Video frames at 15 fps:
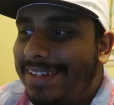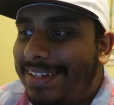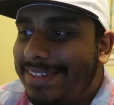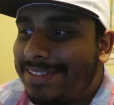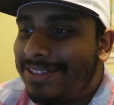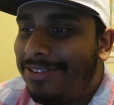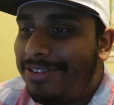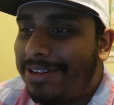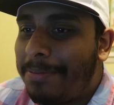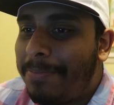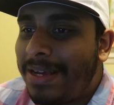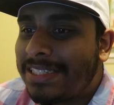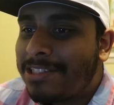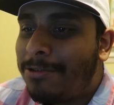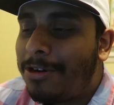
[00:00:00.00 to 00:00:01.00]
It's not the
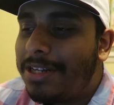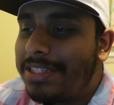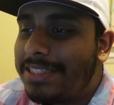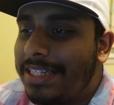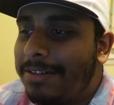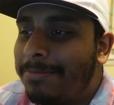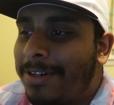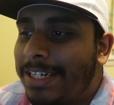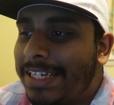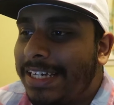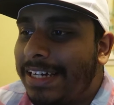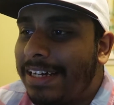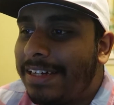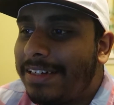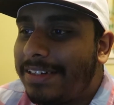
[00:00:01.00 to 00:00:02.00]
best quality, but
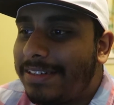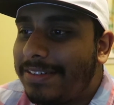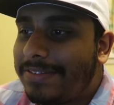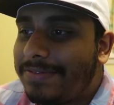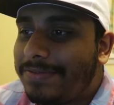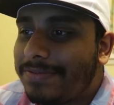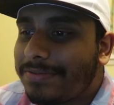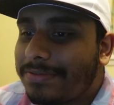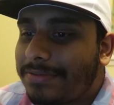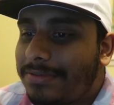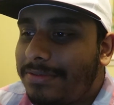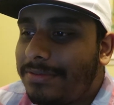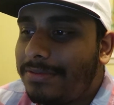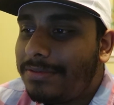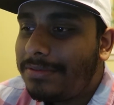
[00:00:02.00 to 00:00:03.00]
yeah.
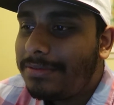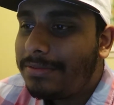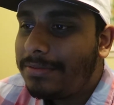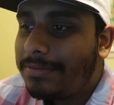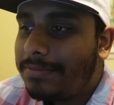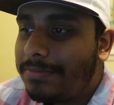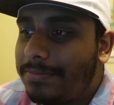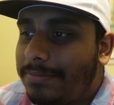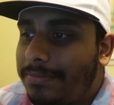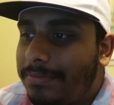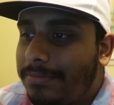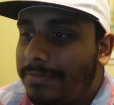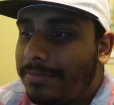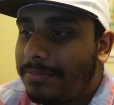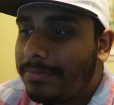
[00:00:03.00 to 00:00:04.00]
2.5 minutes
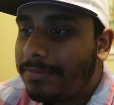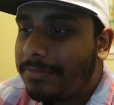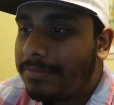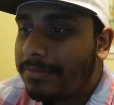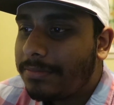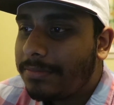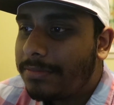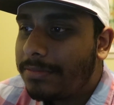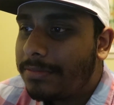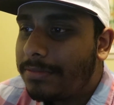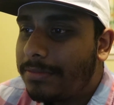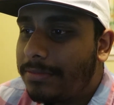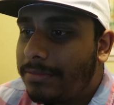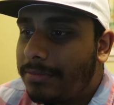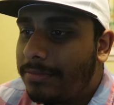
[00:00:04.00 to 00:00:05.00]

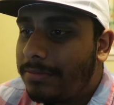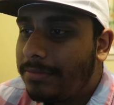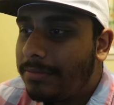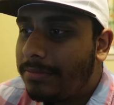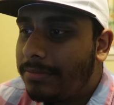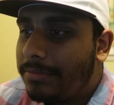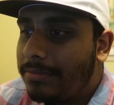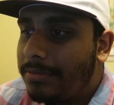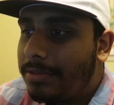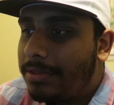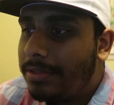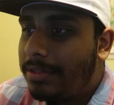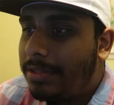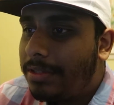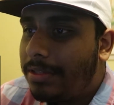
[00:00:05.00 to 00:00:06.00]
left. From 40
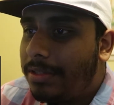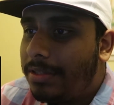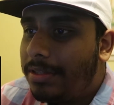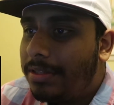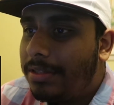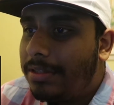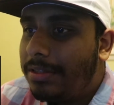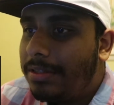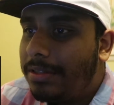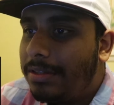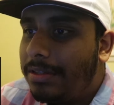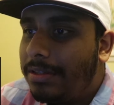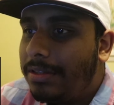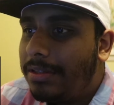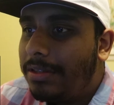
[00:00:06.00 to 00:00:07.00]
meters out.
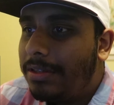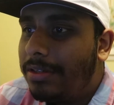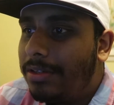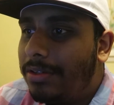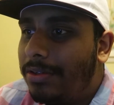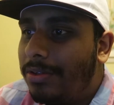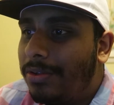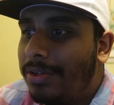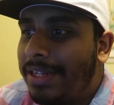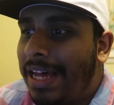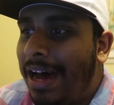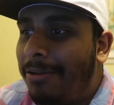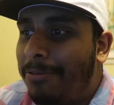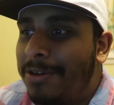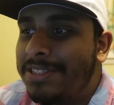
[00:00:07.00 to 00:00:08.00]
The kick looks pretty.
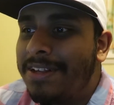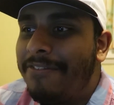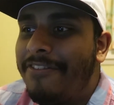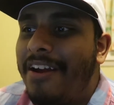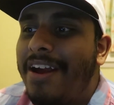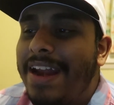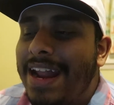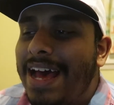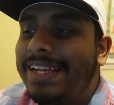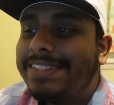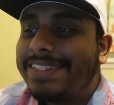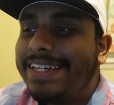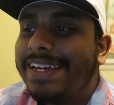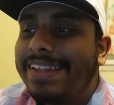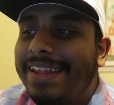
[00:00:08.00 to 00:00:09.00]
That was a very nice
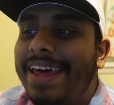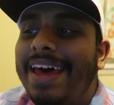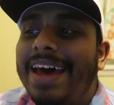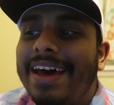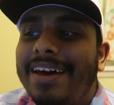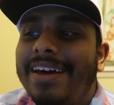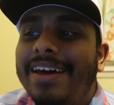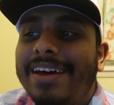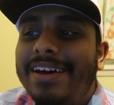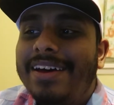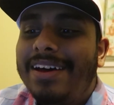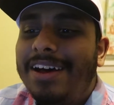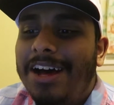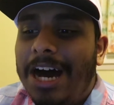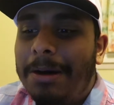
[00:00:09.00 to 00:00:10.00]
kick there.
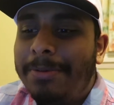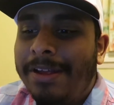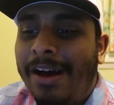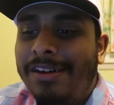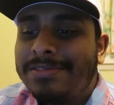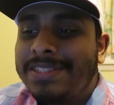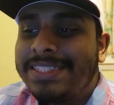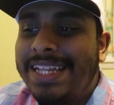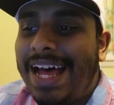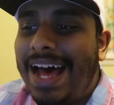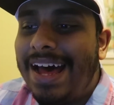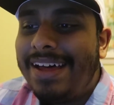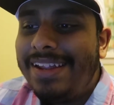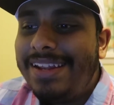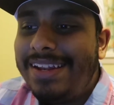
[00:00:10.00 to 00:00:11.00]
How many yards was
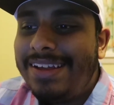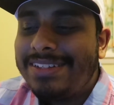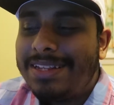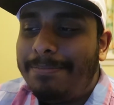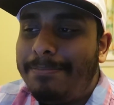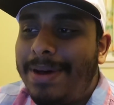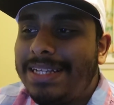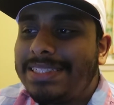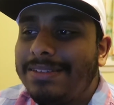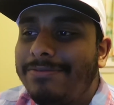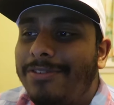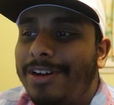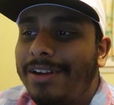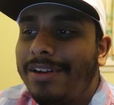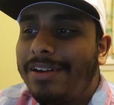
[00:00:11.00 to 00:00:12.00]
that? That was a massive
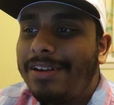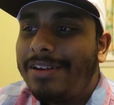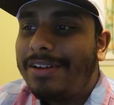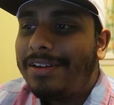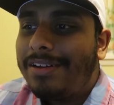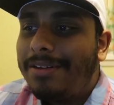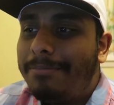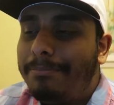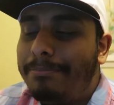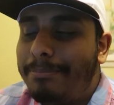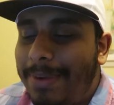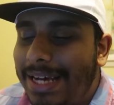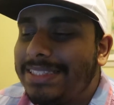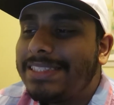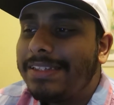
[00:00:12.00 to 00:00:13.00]
one.
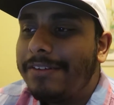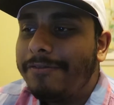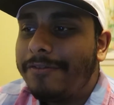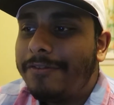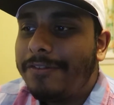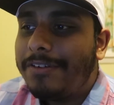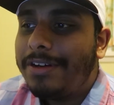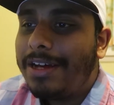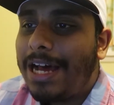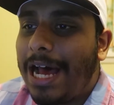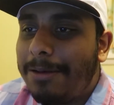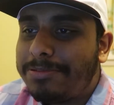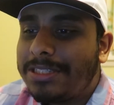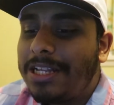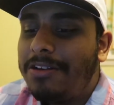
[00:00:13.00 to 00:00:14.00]
Massive.
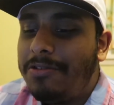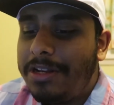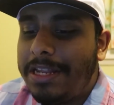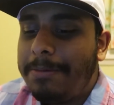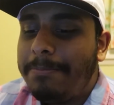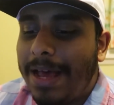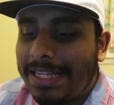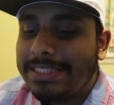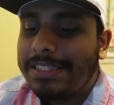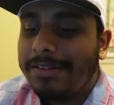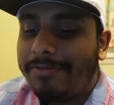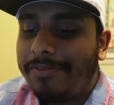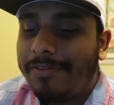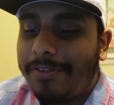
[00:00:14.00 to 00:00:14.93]
Absolutely massive.